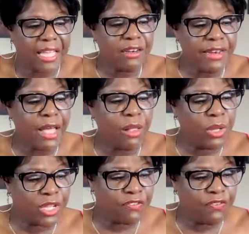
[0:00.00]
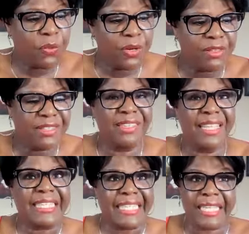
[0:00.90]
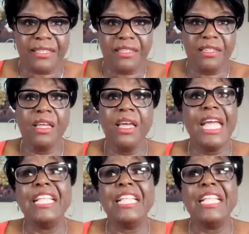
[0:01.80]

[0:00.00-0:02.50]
can now look at food and say that's nasty.